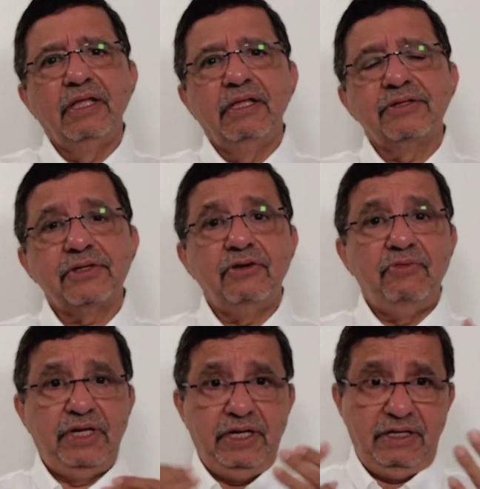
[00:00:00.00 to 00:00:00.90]
So
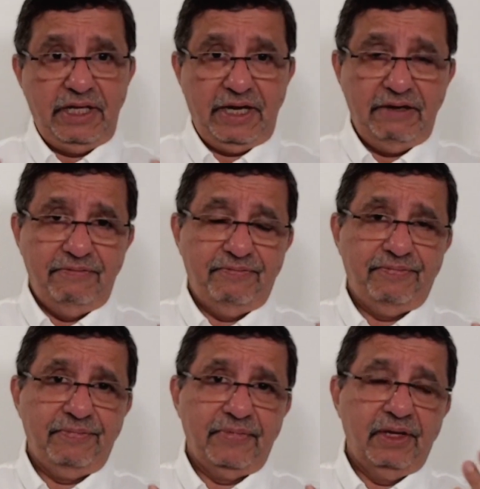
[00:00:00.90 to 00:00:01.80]
we did that.
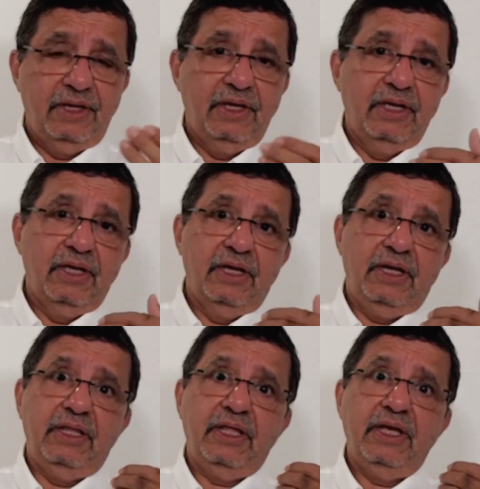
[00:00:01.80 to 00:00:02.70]

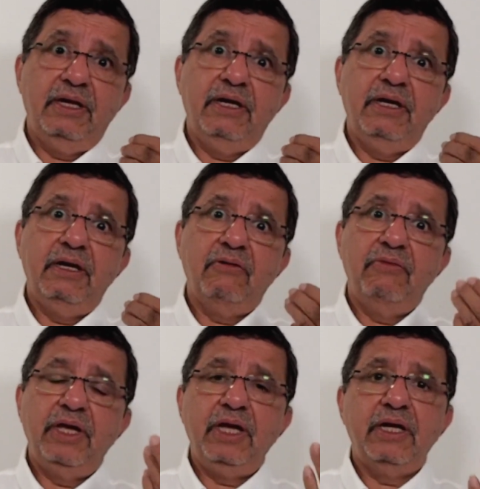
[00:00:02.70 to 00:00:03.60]
And then a
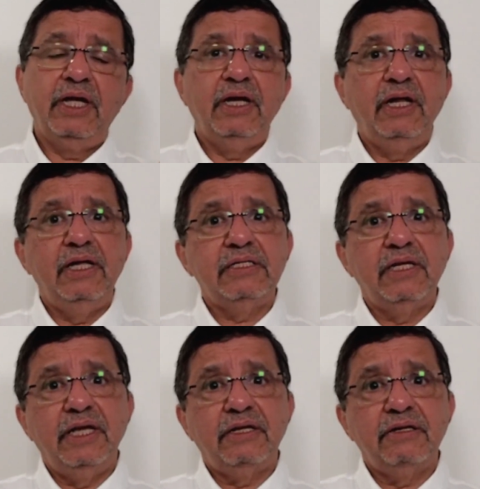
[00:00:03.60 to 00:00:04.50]
week, 10 days
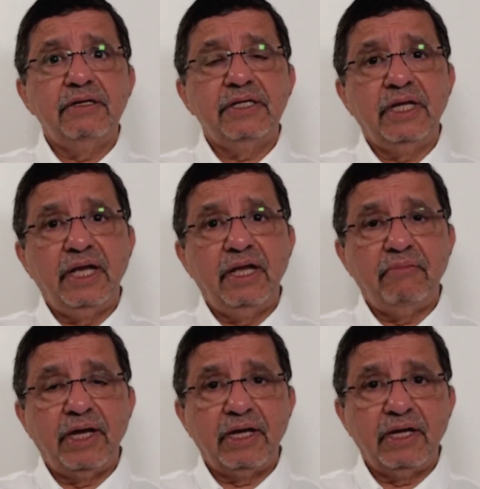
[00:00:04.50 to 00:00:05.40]
later, she came
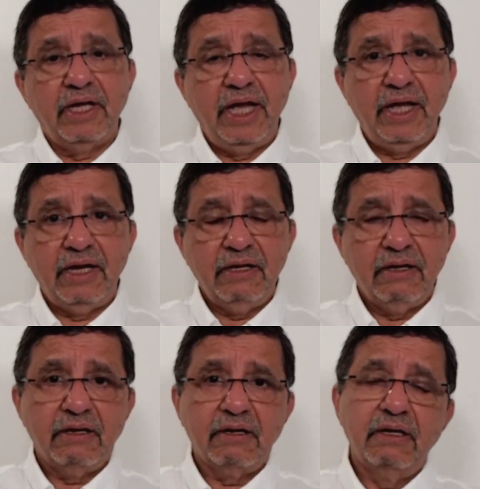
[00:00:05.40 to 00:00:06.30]
back
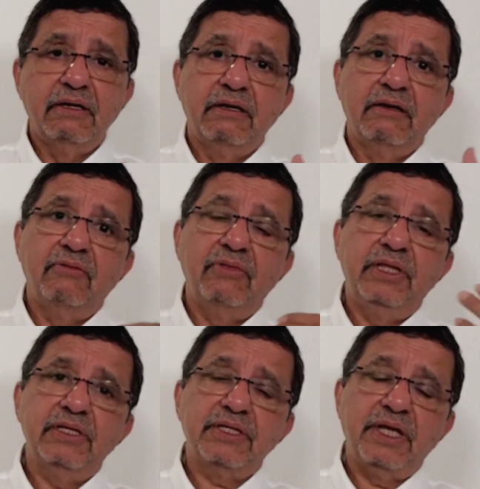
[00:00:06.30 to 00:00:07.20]
again with
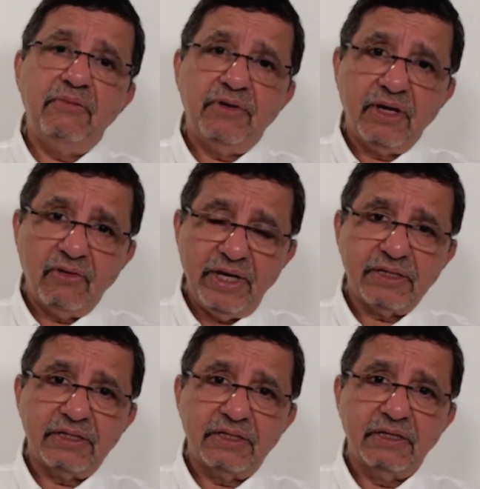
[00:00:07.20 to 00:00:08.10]
the same
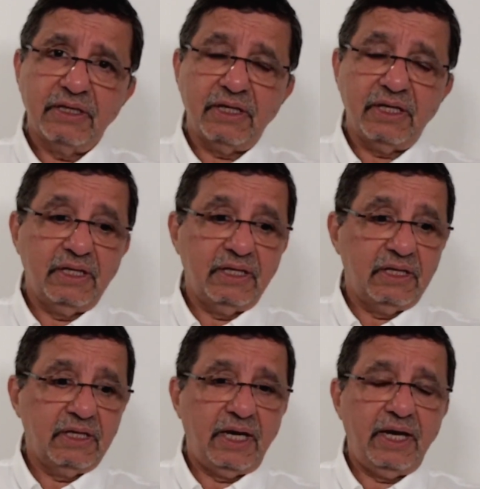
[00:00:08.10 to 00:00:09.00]
request. And
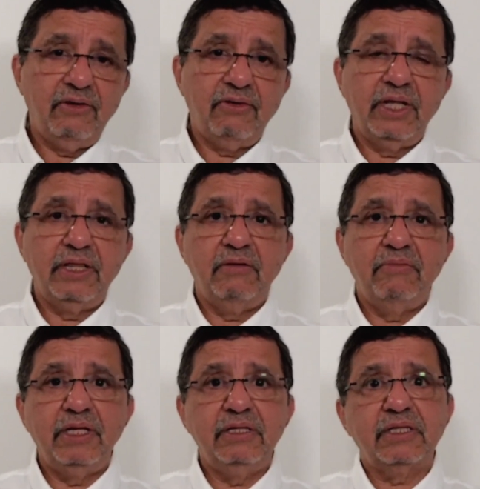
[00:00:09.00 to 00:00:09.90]
the guy who ran the
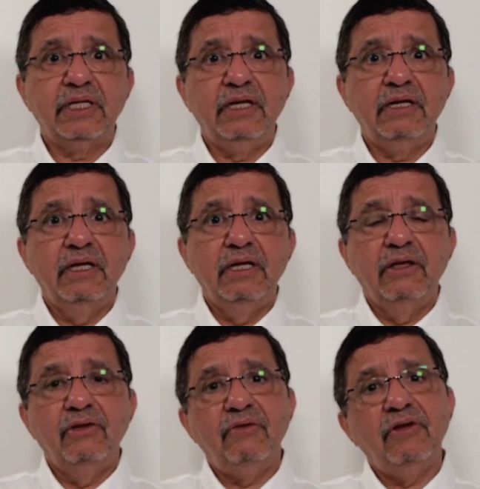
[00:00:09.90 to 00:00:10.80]
mill said,
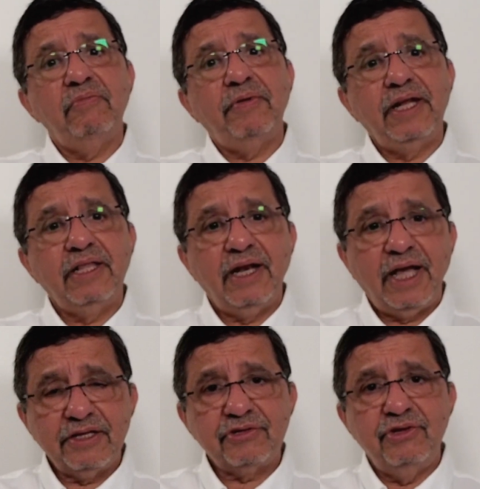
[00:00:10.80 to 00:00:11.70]
you haven't paid the
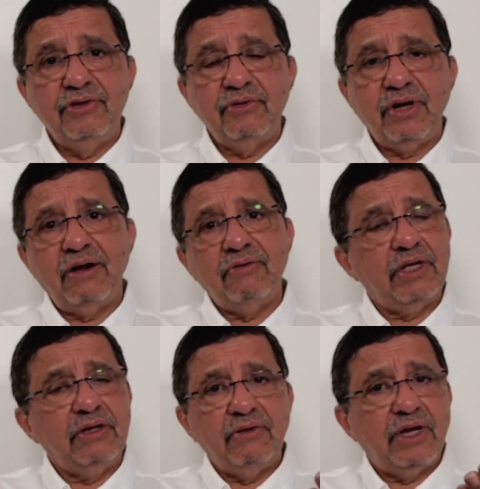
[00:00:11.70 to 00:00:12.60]
last due. How
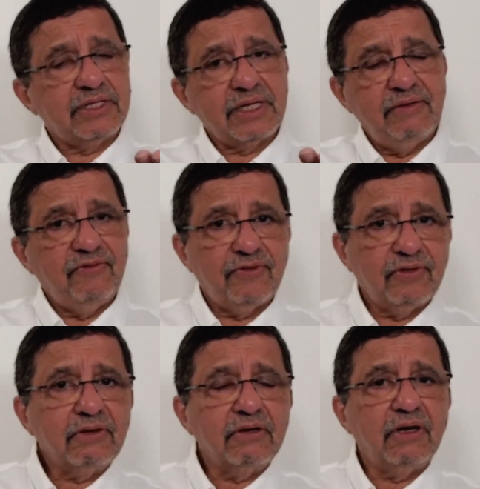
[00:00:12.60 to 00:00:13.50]
can you ask him
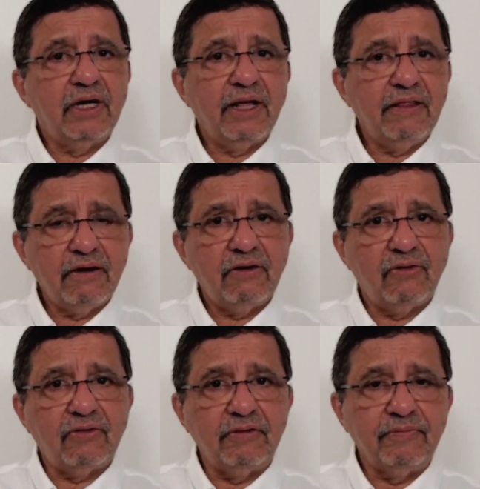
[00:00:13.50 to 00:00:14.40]
for another loan?